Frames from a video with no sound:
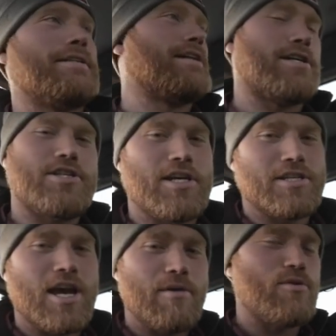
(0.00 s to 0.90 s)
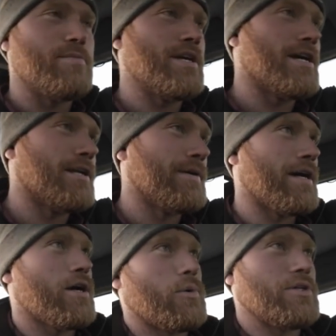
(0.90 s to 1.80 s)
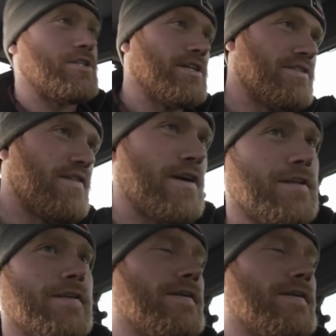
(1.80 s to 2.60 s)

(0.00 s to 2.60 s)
Dad says that about me anyway, I always say it's fine.